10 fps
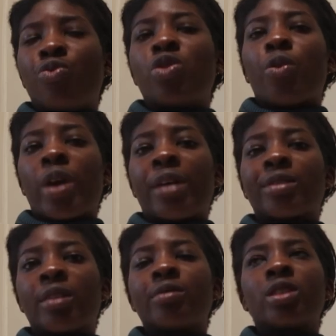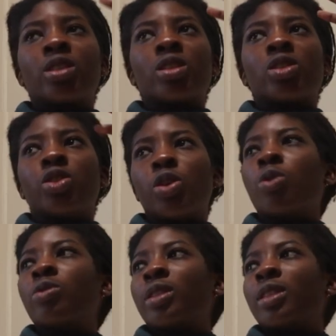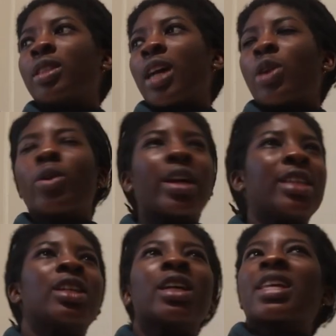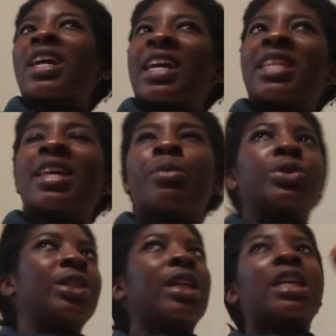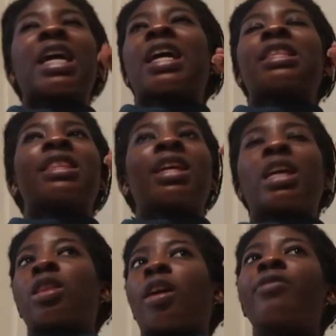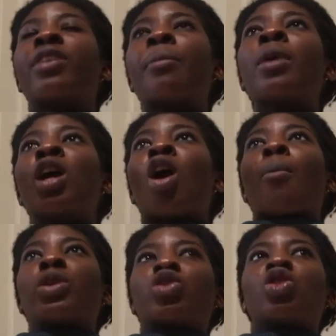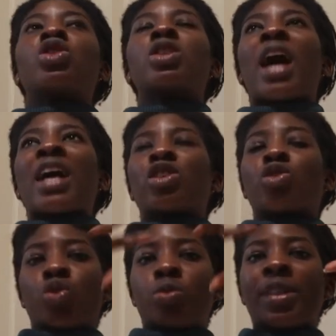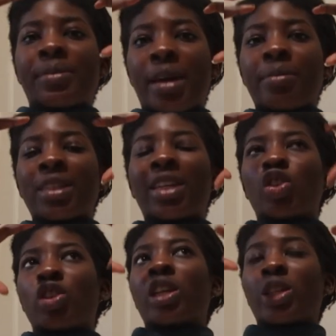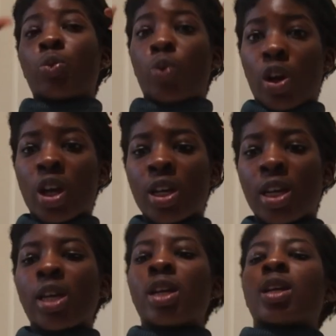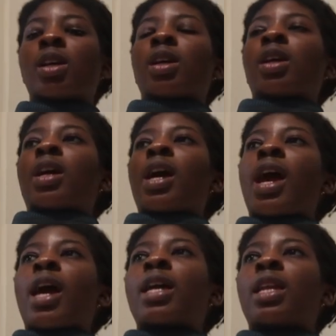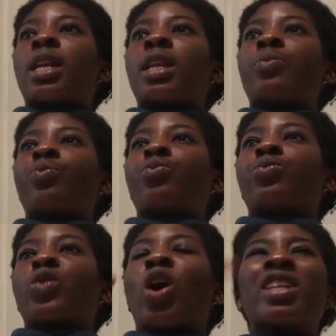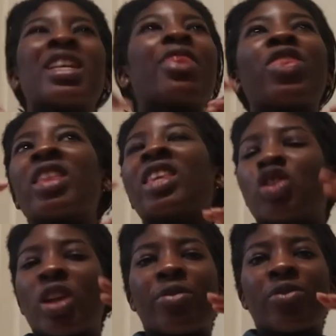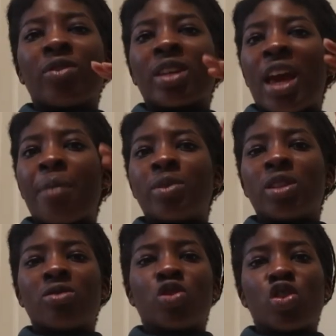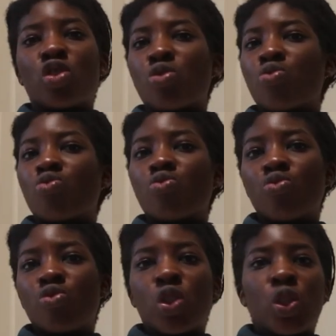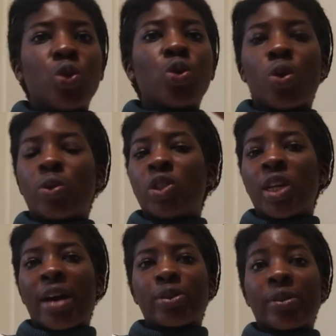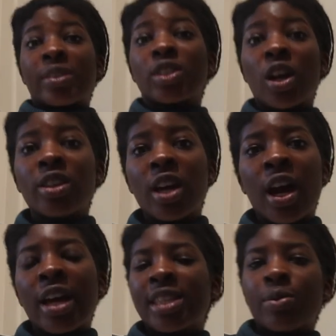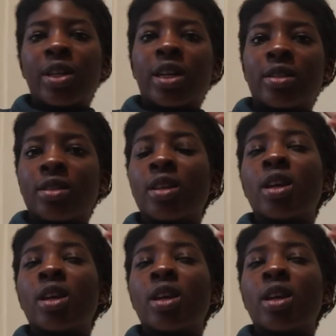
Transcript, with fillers: the real housewives don't I don't it's not like I hate them it's not like I, that I love them but just as a group sometimes it just doesn't work and honestly I think they should have kept just two OG housewives Sonja and someone else